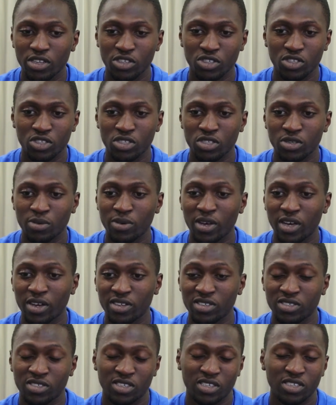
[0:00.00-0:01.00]
It's just
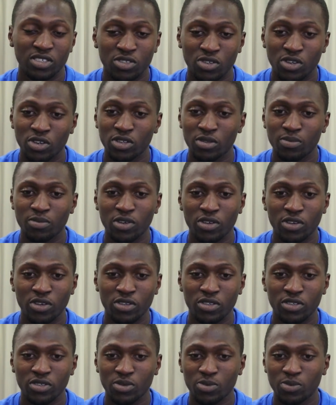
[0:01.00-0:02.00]
about, it's good
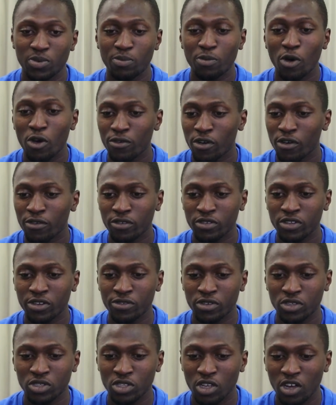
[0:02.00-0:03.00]
because we both offer
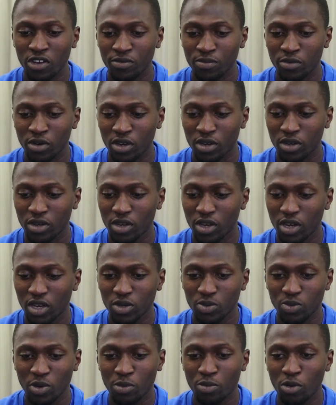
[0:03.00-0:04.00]
different stuff, but
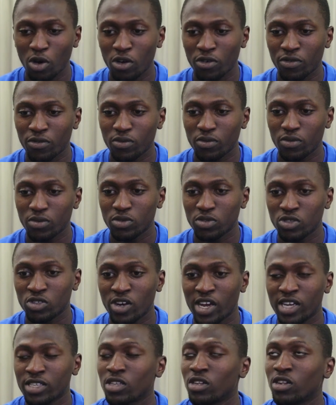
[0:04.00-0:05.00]
we both
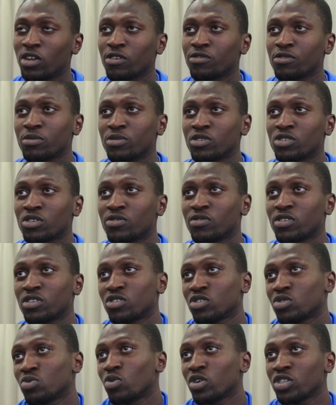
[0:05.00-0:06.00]
try to learn from each other
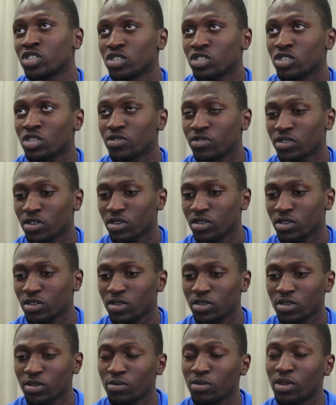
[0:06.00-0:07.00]
and just watch each other
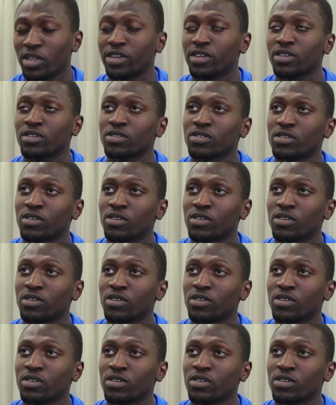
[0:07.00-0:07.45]
play.